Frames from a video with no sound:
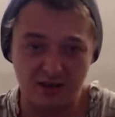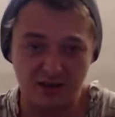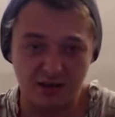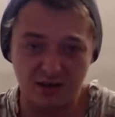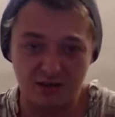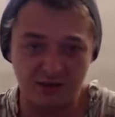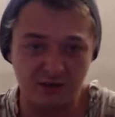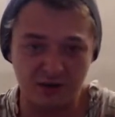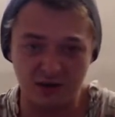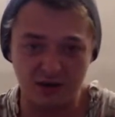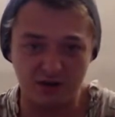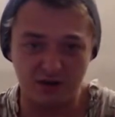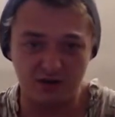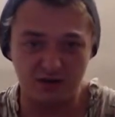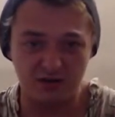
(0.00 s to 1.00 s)
It's fine.
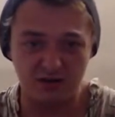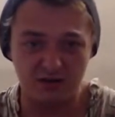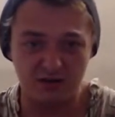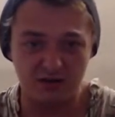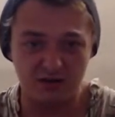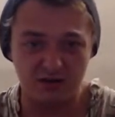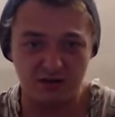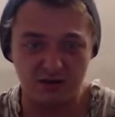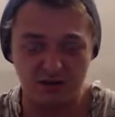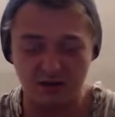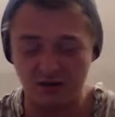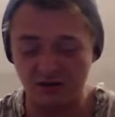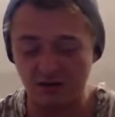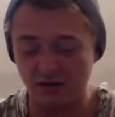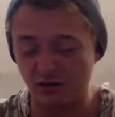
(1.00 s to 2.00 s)

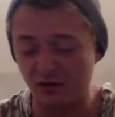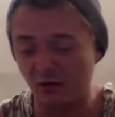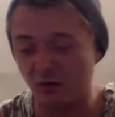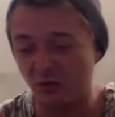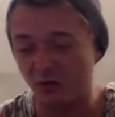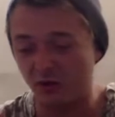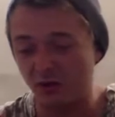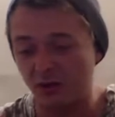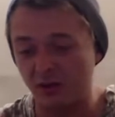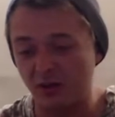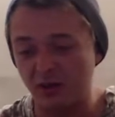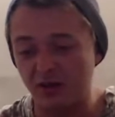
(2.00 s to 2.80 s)
I'm not too worried.